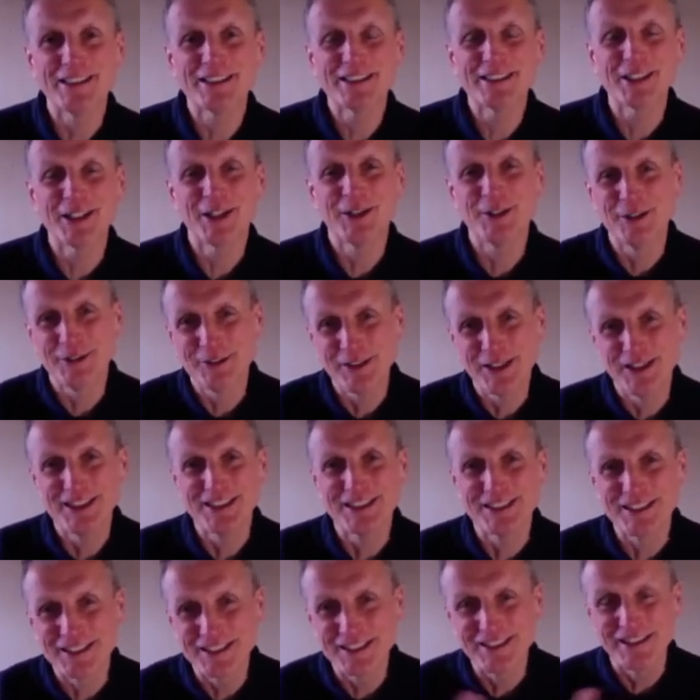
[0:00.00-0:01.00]
So
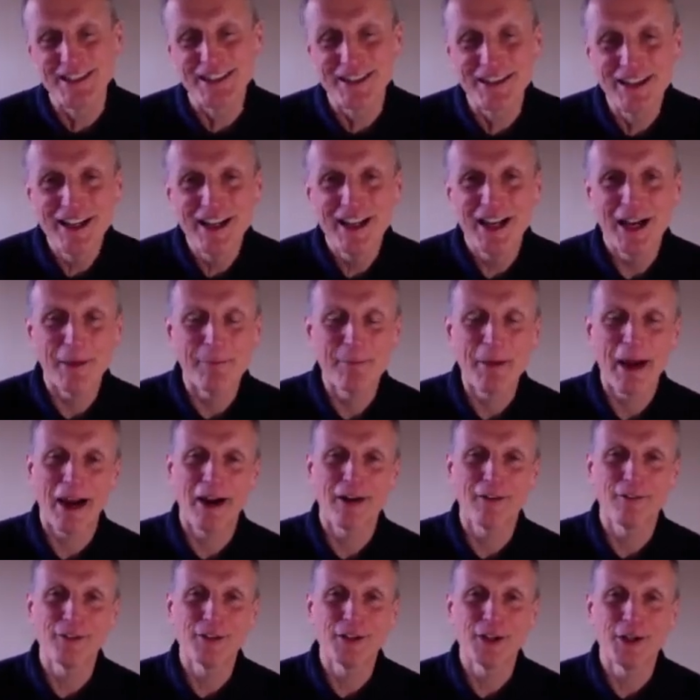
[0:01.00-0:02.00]
there's a
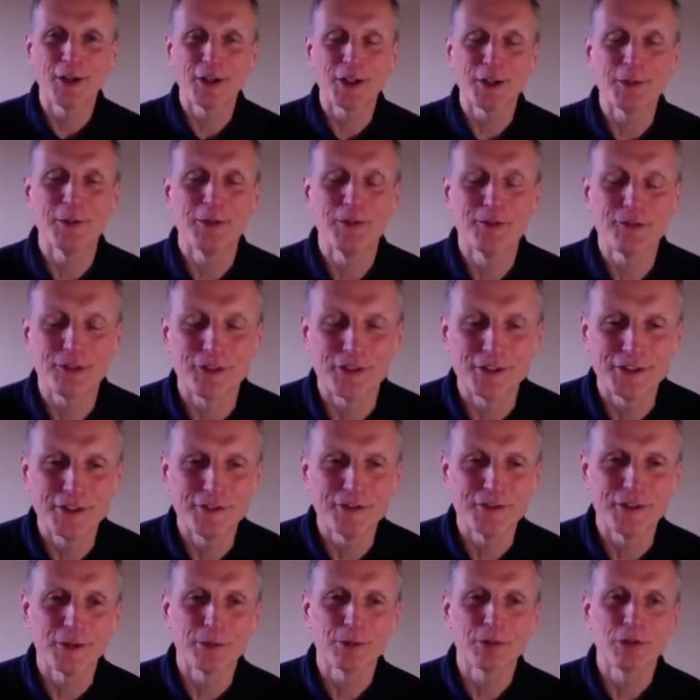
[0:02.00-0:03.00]
powerful argument for a
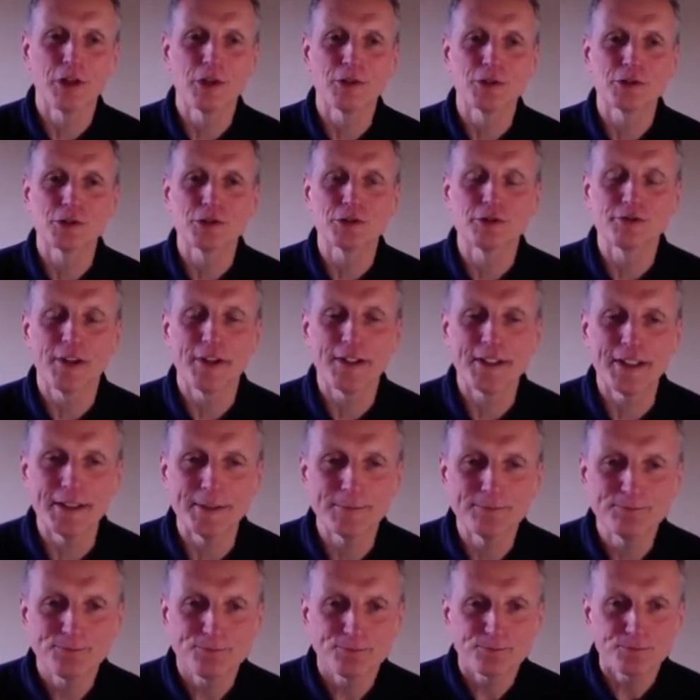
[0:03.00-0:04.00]
different approach
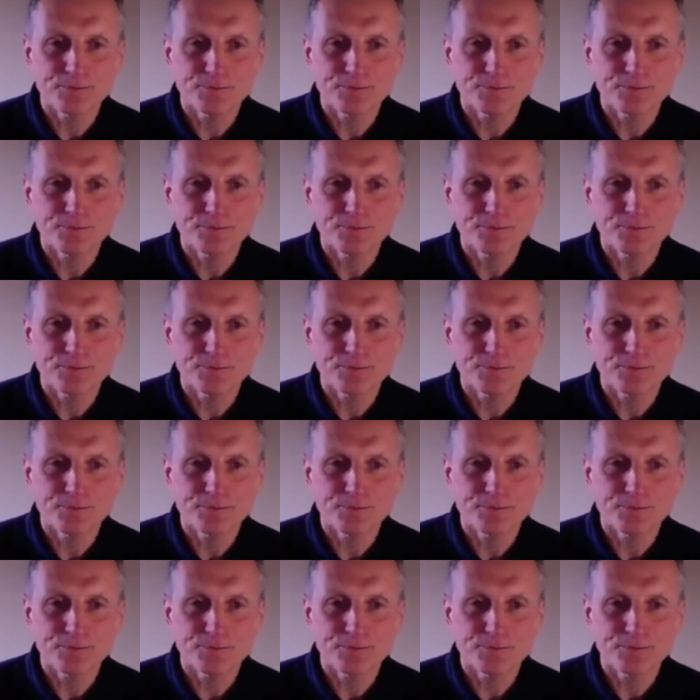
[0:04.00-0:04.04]
already.